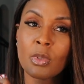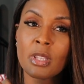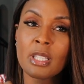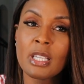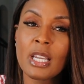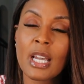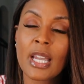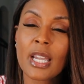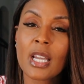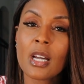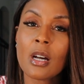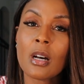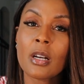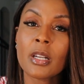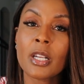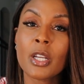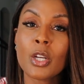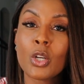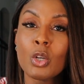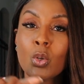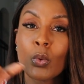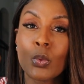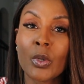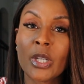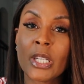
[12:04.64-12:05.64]
with the
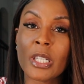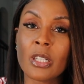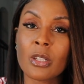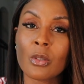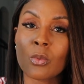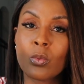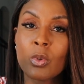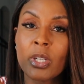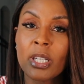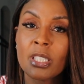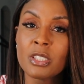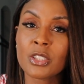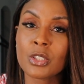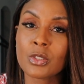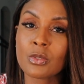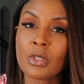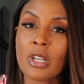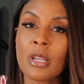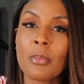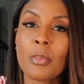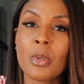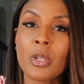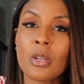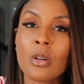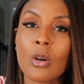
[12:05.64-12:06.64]
iconic green and red
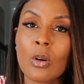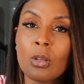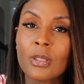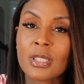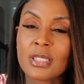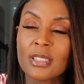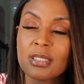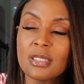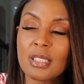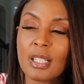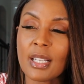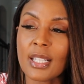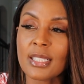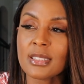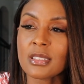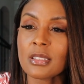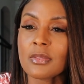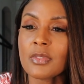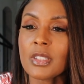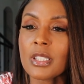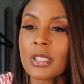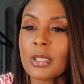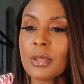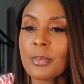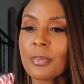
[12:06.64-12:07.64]
striping on the sides
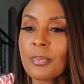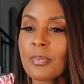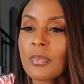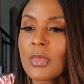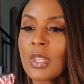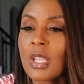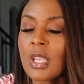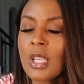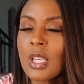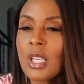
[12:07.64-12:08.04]
of them.